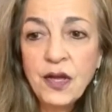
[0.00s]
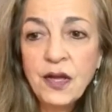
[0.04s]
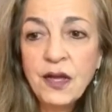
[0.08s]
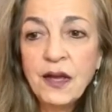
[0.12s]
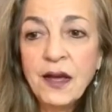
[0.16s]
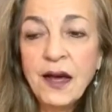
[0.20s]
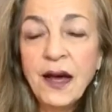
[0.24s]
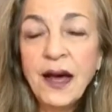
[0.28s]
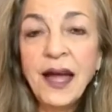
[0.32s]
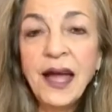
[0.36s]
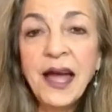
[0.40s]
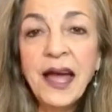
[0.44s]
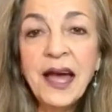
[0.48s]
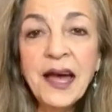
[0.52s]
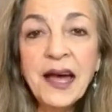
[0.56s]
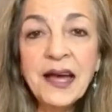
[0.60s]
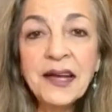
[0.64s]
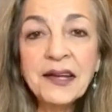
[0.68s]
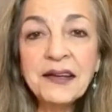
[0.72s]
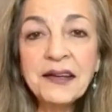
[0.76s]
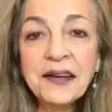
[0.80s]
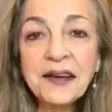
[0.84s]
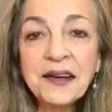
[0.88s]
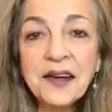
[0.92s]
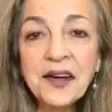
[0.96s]
I had
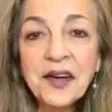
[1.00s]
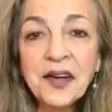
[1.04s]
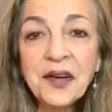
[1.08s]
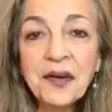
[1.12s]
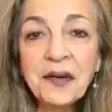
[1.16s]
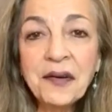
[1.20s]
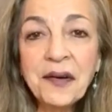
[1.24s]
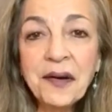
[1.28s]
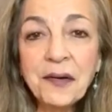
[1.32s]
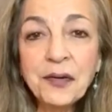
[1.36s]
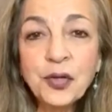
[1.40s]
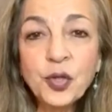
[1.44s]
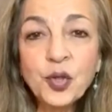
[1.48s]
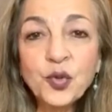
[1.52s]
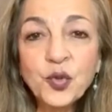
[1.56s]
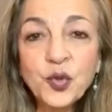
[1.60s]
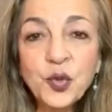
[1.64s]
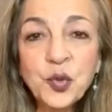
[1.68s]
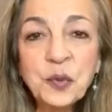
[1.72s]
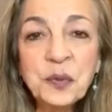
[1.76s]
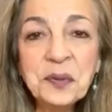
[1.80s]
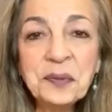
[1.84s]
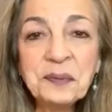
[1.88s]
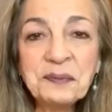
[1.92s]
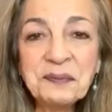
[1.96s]
a
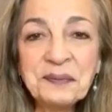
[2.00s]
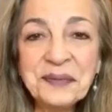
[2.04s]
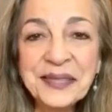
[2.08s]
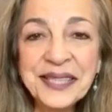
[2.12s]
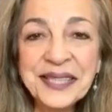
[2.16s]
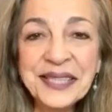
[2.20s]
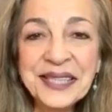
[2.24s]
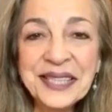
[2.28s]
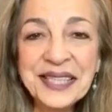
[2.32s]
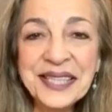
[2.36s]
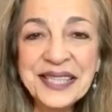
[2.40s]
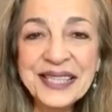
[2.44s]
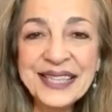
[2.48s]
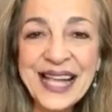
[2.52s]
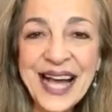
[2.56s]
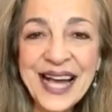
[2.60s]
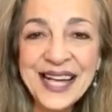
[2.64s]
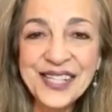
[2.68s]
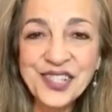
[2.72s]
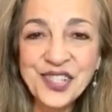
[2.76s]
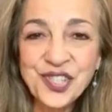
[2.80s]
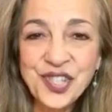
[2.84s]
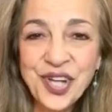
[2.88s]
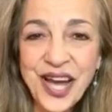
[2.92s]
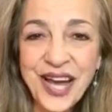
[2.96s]
group meeting
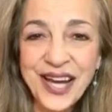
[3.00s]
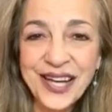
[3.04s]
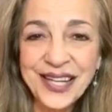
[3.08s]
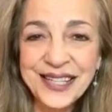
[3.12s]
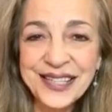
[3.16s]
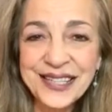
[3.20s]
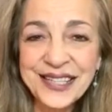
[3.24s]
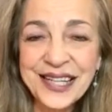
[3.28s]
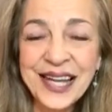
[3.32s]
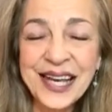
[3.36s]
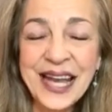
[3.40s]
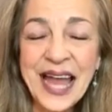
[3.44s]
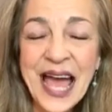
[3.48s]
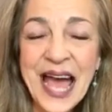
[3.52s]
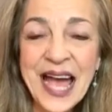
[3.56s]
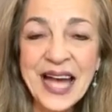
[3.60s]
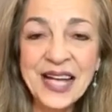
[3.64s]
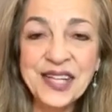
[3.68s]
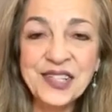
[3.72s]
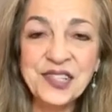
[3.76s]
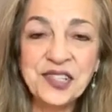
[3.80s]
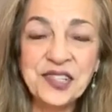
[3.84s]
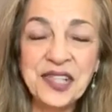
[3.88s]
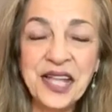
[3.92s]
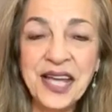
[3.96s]
last night, and
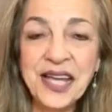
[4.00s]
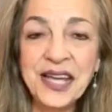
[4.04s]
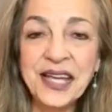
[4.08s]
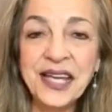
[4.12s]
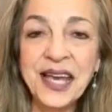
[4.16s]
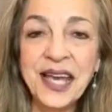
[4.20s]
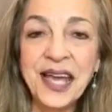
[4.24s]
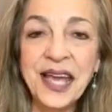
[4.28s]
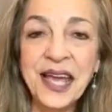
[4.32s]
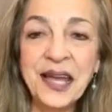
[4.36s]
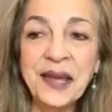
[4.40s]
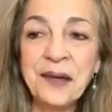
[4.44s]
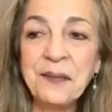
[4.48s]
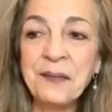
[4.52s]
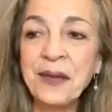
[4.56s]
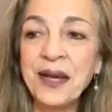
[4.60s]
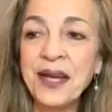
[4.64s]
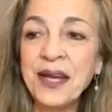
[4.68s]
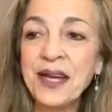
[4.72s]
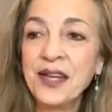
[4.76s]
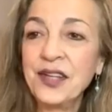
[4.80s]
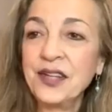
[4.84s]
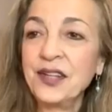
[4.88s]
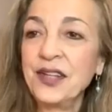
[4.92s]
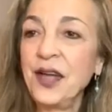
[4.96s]
as they came,
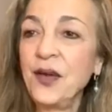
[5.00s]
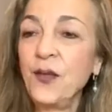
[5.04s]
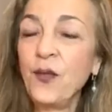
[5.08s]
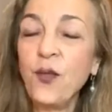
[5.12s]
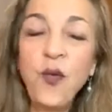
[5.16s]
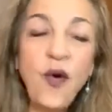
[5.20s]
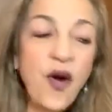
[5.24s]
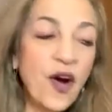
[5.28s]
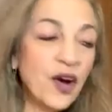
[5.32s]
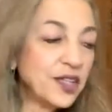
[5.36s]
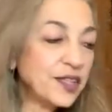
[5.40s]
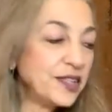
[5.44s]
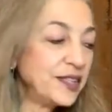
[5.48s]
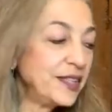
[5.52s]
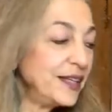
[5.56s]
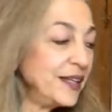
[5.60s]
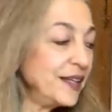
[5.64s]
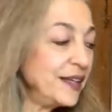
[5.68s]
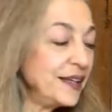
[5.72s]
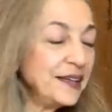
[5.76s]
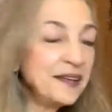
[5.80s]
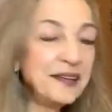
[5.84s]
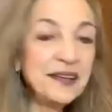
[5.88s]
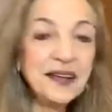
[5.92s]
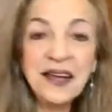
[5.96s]
they walked
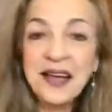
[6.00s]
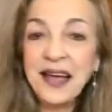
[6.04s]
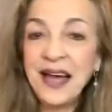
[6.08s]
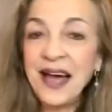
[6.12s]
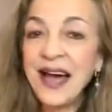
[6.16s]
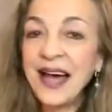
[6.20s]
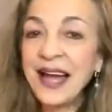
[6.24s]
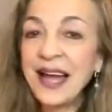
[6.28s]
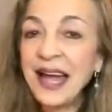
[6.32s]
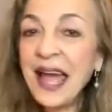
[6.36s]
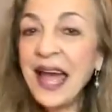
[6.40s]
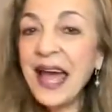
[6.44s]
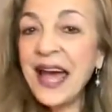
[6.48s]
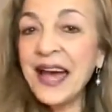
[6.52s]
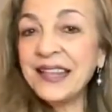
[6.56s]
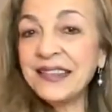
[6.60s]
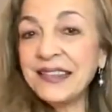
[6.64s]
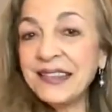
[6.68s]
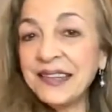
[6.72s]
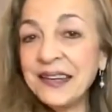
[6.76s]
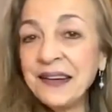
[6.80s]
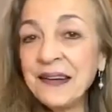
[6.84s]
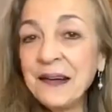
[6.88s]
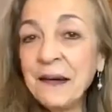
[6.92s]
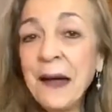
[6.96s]
in, I had
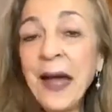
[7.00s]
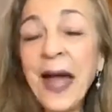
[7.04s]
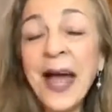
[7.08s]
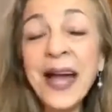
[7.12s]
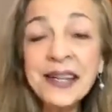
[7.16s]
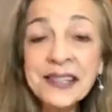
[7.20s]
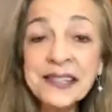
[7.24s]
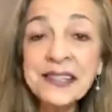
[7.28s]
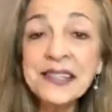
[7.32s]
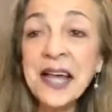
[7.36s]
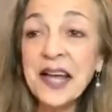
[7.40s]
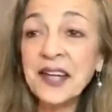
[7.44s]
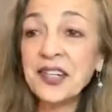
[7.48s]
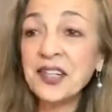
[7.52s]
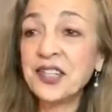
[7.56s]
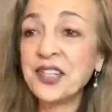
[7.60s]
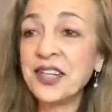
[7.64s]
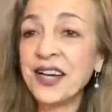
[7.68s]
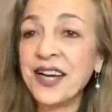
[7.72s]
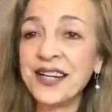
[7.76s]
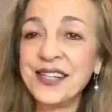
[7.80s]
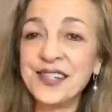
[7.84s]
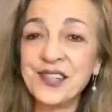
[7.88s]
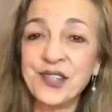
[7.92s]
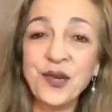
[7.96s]
the hand
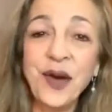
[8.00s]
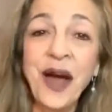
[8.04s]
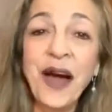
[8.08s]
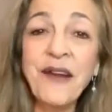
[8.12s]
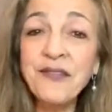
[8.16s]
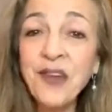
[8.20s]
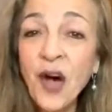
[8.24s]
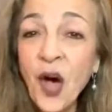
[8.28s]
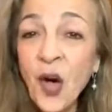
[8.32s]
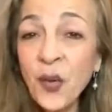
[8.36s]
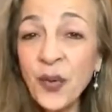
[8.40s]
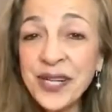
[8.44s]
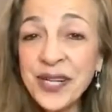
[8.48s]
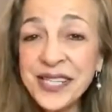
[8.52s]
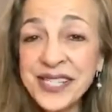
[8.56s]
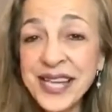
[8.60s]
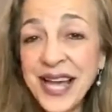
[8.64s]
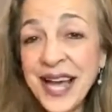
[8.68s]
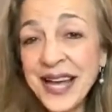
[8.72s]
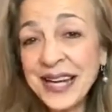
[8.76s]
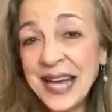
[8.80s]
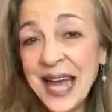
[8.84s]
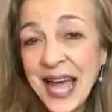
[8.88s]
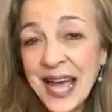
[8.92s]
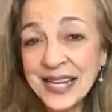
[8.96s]
sanitizer. I've always
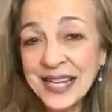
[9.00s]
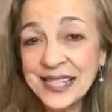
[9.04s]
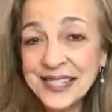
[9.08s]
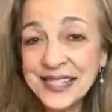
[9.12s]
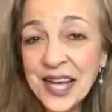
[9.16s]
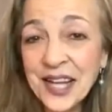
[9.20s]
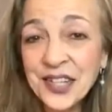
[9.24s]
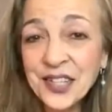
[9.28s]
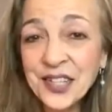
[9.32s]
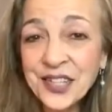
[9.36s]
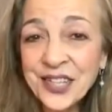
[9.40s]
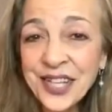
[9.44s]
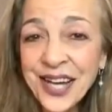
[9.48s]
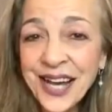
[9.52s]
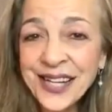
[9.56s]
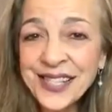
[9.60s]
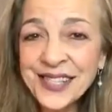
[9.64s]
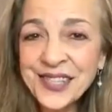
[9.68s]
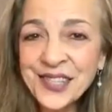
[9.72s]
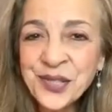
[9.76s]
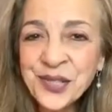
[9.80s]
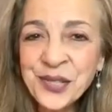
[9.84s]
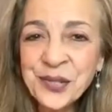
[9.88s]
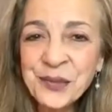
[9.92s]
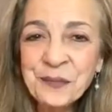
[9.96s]
had a hand
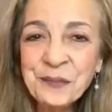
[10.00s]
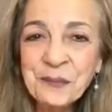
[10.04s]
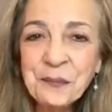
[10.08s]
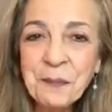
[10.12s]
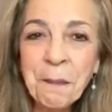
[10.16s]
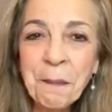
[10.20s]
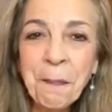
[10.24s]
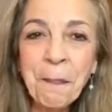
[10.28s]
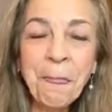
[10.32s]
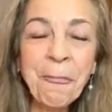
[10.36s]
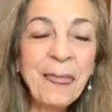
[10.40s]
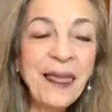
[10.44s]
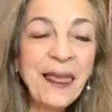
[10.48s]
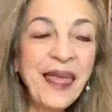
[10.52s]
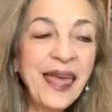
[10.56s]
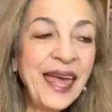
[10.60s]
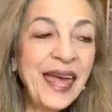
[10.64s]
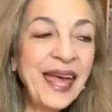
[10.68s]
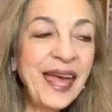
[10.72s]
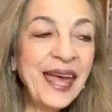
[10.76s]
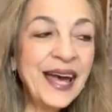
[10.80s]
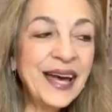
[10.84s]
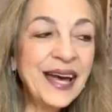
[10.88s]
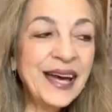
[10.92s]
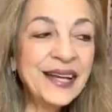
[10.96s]
sanitizer,
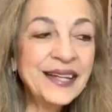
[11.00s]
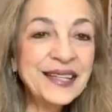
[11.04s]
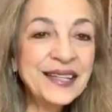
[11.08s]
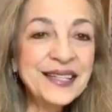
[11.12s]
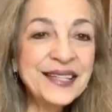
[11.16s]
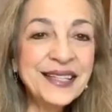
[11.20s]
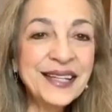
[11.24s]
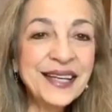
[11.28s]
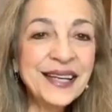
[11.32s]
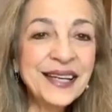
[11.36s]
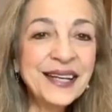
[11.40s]
and